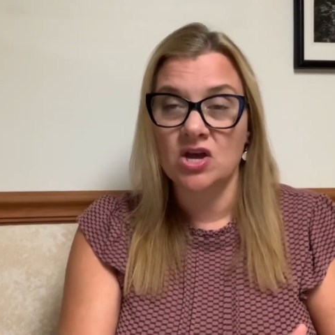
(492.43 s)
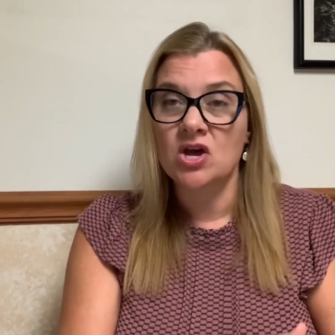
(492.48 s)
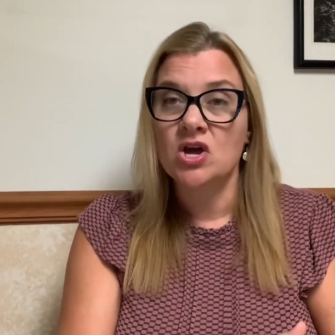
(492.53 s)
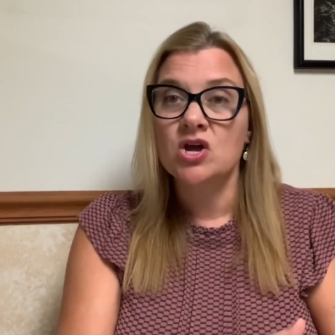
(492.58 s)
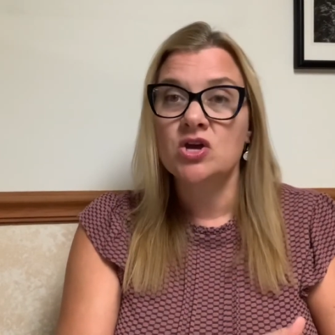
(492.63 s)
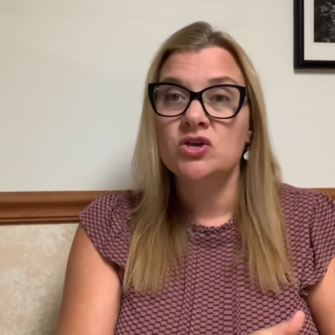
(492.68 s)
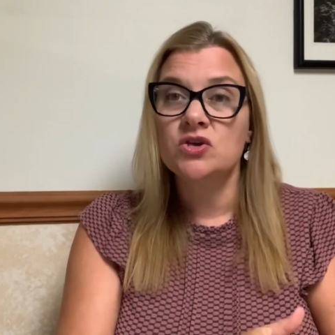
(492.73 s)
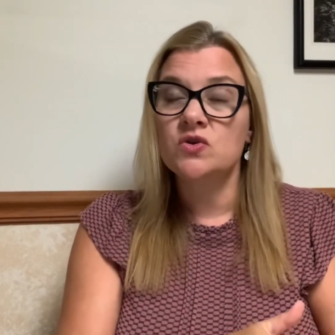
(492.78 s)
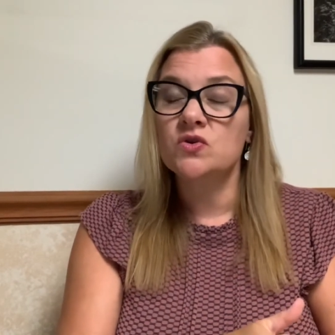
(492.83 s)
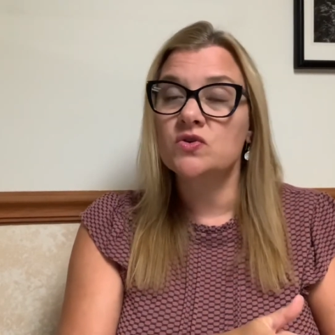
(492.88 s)

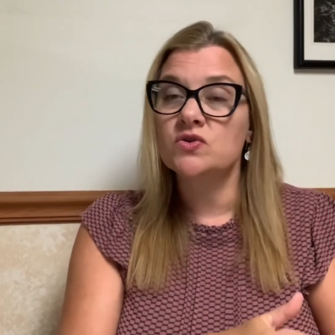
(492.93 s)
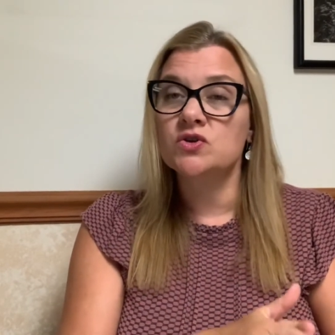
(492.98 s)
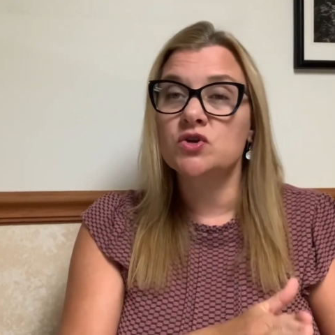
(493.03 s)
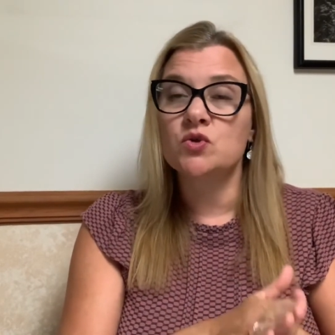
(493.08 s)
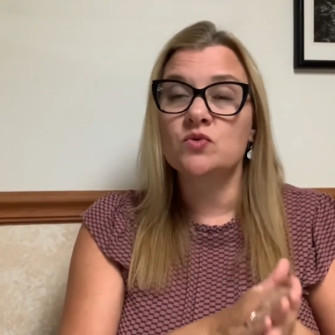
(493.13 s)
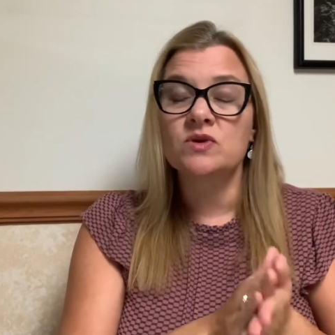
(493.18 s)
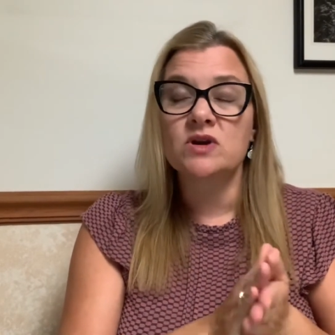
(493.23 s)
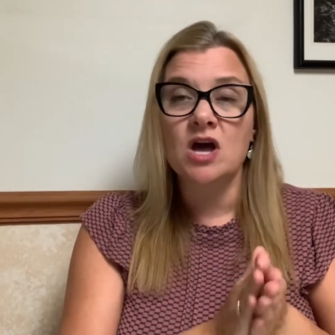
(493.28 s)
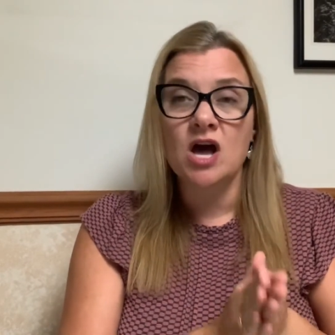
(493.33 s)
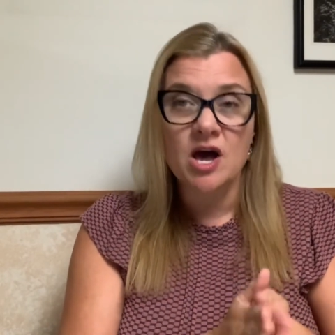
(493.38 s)
You could do
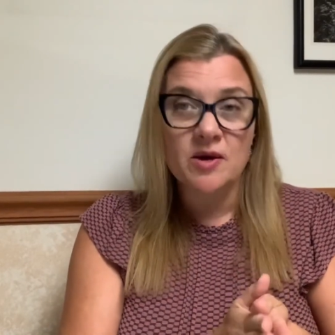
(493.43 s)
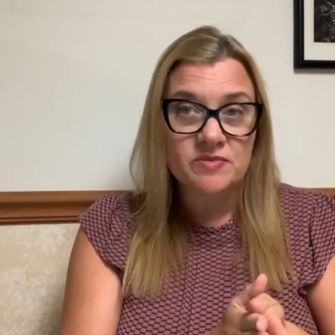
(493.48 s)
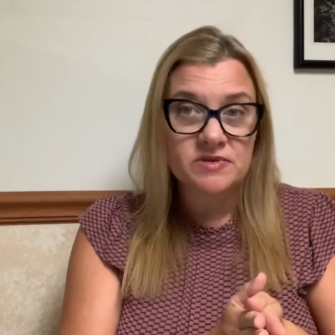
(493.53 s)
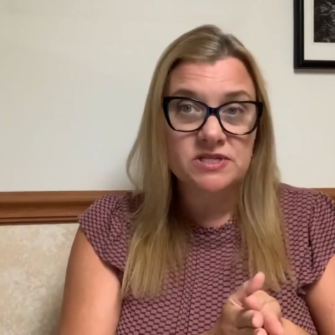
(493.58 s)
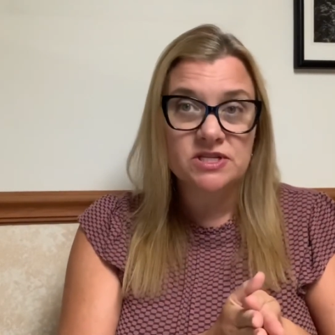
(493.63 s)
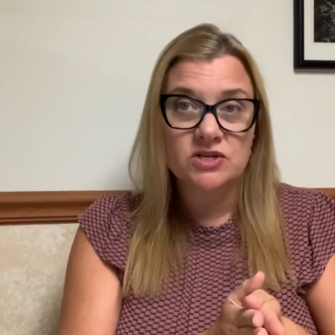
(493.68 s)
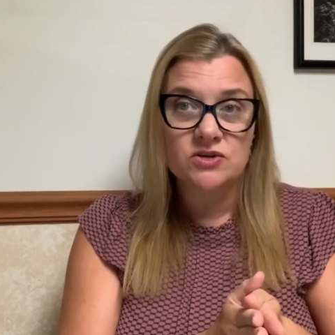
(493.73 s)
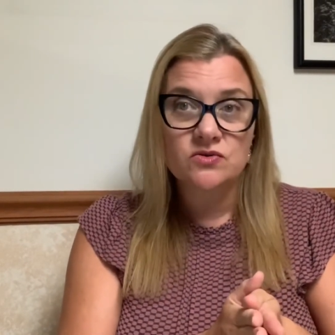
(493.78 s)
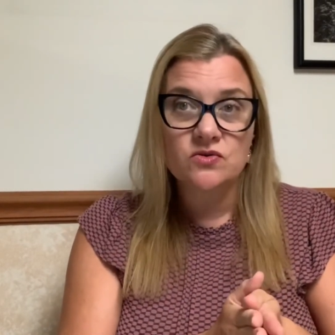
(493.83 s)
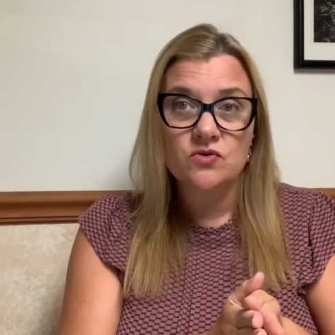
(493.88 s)
an
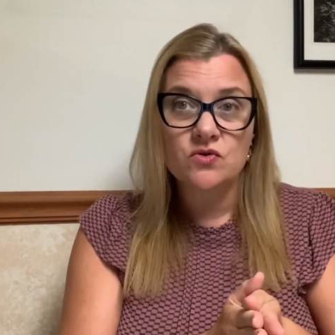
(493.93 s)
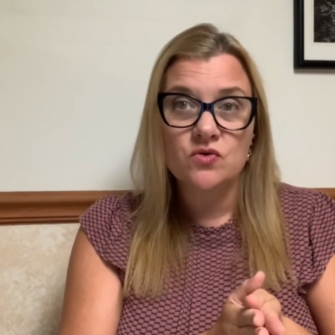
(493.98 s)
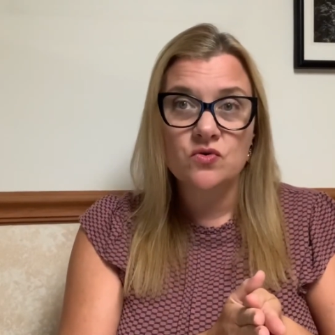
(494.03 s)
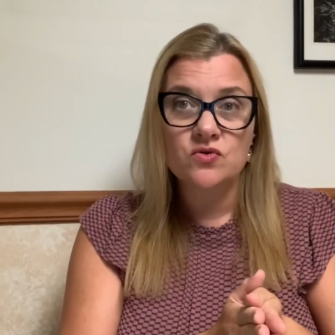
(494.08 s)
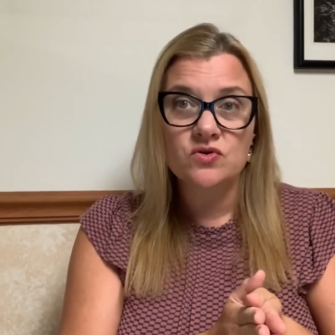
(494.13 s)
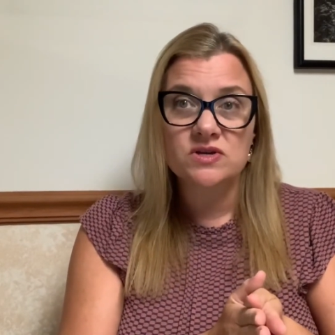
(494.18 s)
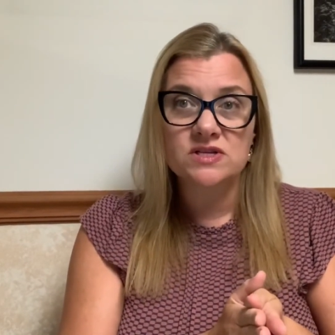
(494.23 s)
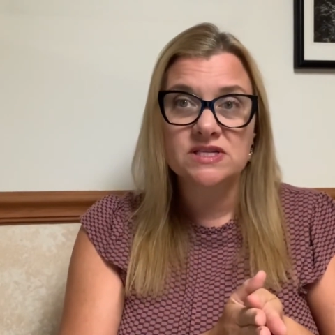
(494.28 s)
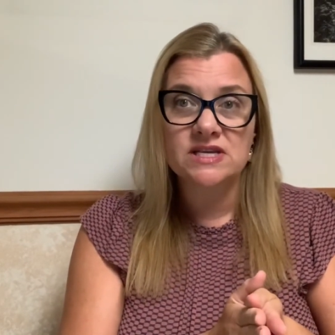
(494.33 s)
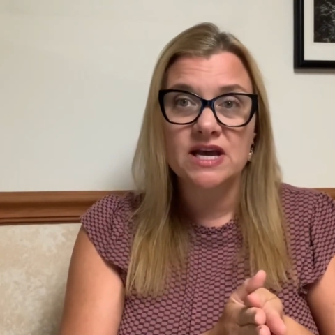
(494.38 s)
obstacle
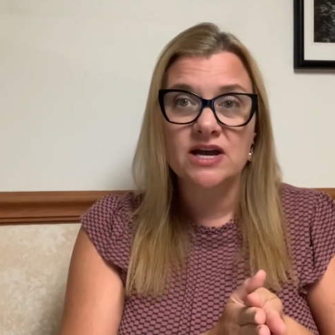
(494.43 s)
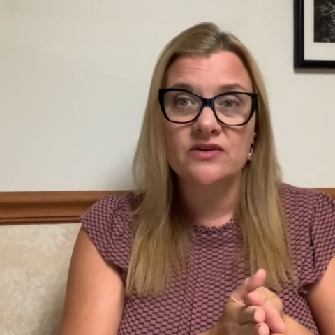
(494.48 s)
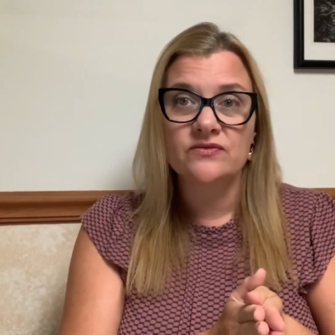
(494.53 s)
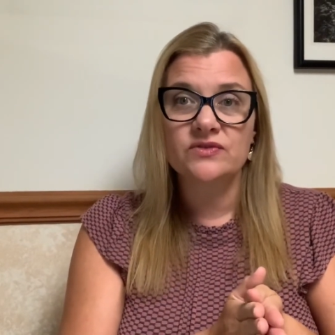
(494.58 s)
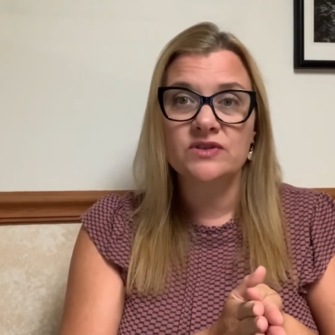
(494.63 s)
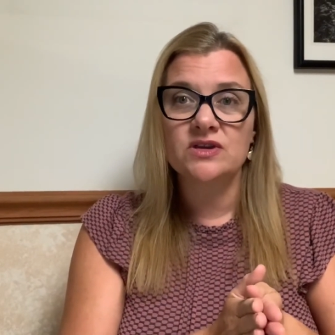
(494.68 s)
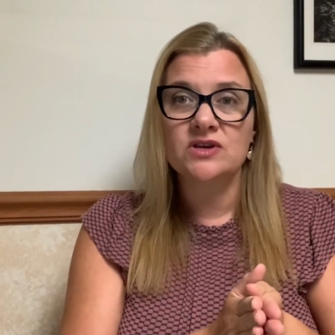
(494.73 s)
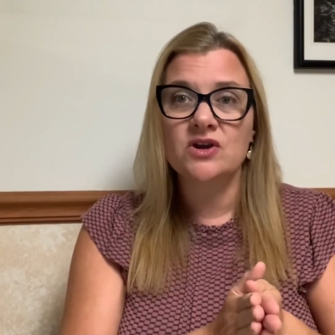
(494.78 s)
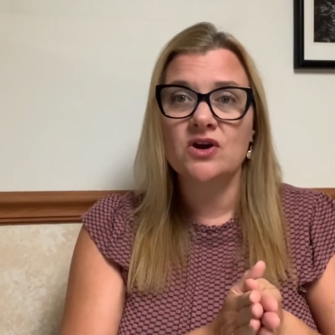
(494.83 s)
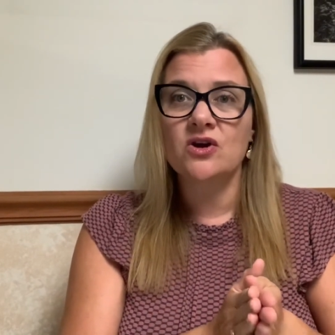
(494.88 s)
course out in
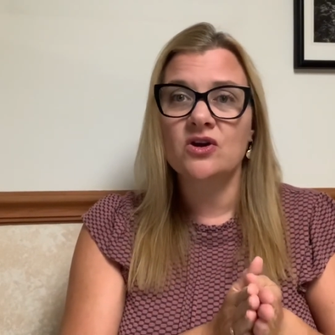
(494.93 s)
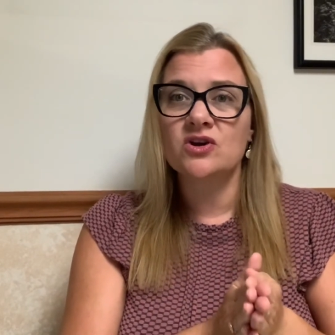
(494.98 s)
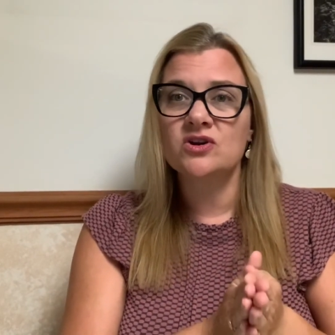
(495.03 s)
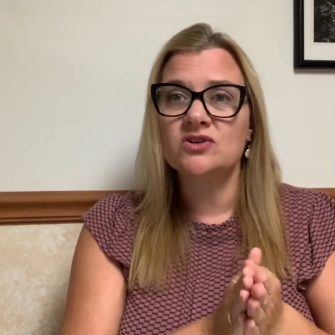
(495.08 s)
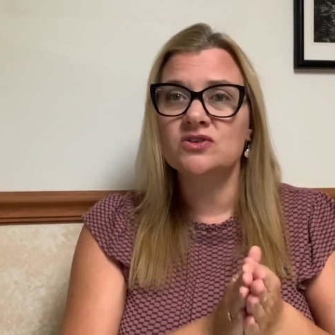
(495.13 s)
the yard